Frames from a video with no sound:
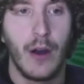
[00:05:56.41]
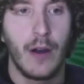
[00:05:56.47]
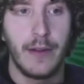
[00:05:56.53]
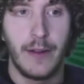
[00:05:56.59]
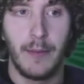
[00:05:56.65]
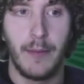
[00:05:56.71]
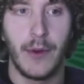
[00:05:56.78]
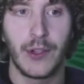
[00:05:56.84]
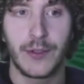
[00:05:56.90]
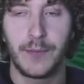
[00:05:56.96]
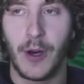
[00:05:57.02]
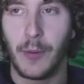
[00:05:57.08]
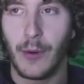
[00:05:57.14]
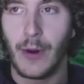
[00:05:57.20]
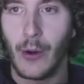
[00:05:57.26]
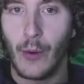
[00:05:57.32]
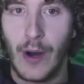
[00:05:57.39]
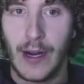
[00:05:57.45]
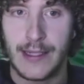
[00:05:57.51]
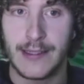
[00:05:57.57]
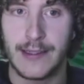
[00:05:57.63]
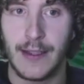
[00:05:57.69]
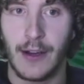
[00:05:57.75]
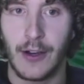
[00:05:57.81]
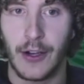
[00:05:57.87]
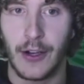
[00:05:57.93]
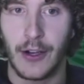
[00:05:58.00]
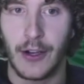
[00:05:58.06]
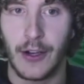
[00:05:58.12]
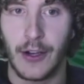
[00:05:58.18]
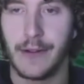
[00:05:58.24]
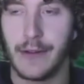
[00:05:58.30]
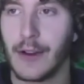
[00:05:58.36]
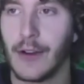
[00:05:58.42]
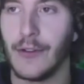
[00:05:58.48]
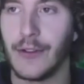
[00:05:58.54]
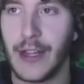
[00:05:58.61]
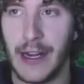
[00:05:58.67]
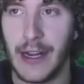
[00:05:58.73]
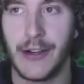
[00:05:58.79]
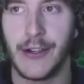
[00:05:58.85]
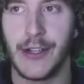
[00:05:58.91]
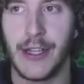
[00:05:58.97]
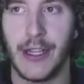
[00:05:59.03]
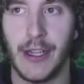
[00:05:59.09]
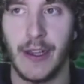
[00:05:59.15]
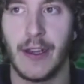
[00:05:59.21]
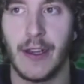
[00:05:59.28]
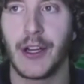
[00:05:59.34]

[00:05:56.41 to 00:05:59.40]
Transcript: The most popular one is Docker, Containerd,